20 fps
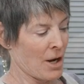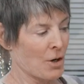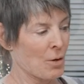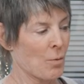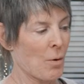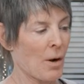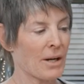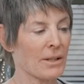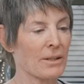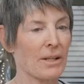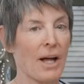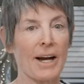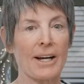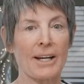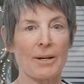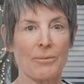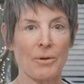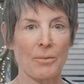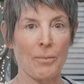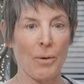You wanna line
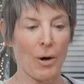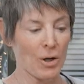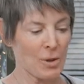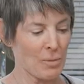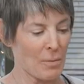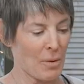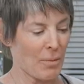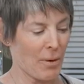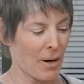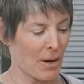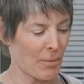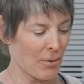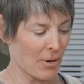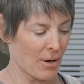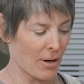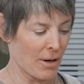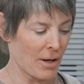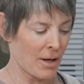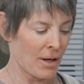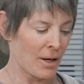it with parchment
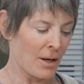paper.